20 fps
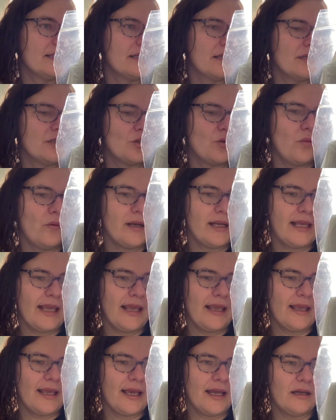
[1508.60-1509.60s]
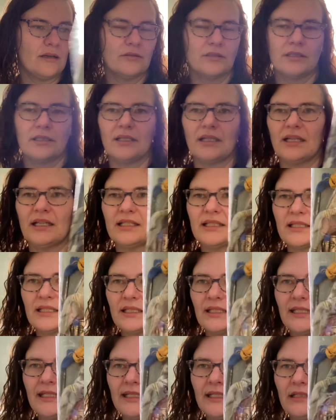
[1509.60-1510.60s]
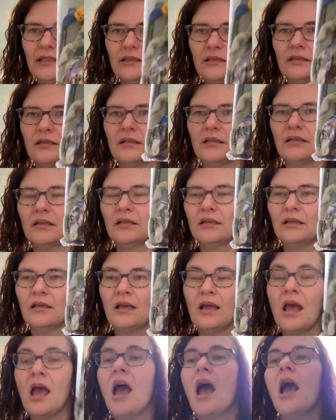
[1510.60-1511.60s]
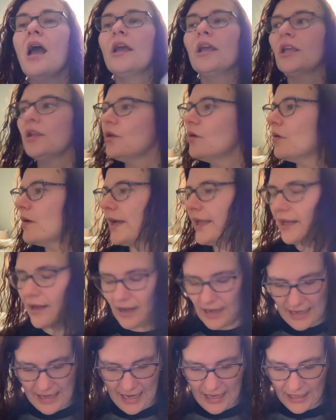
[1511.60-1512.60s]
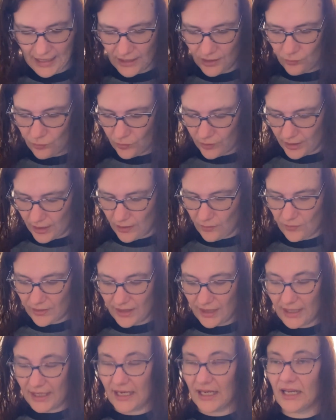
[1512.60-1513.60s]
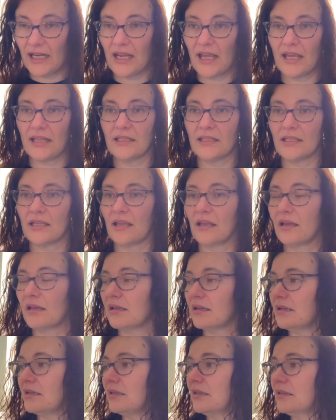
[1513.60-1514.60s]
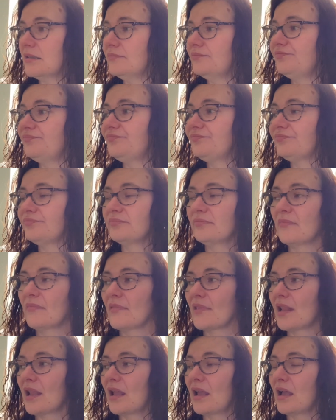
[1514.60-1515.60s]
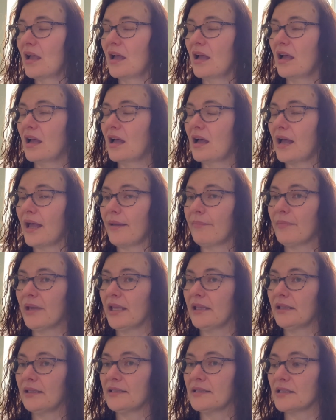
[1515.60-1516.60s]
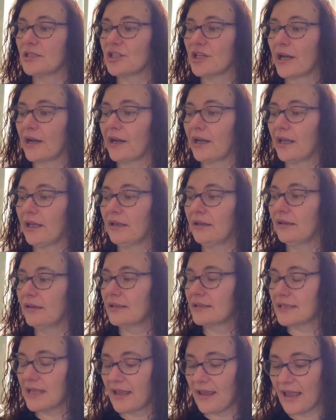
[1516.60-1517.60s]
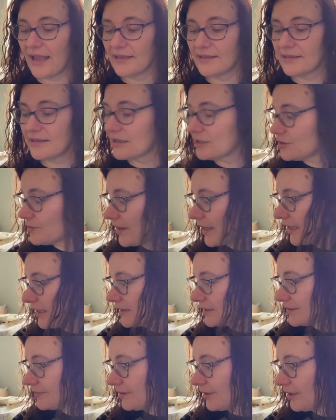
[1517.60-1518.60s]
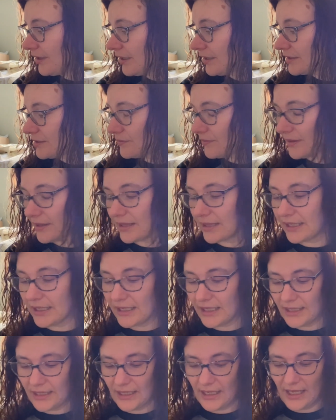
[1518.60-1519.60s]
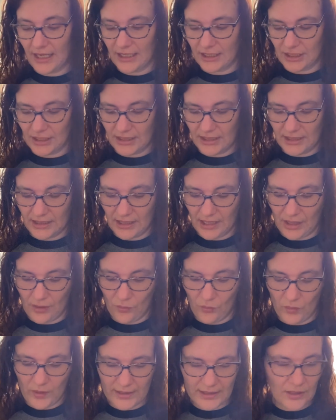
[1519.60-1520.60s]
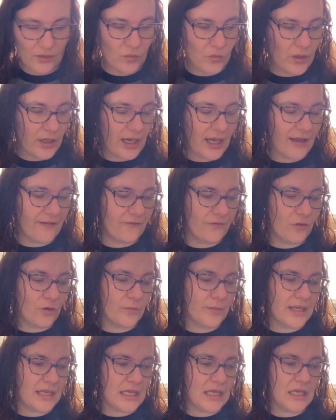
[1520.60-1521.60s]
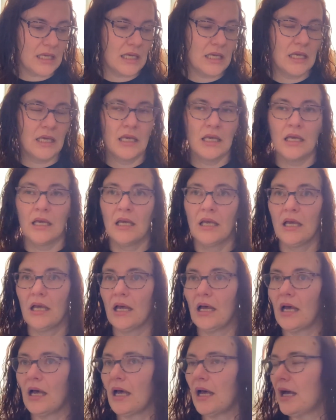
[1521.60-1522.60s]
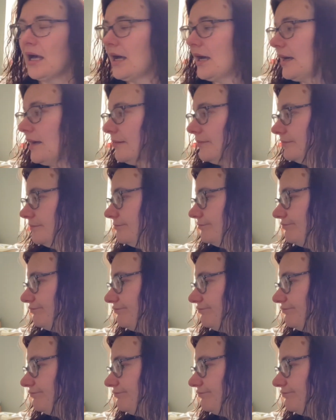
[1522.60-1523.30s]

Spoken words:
a 28 count. It's linen. You know what? I hated working with linen until I met Liz and Sherry. So I had such bad experience with linen. It wasn't working for me. I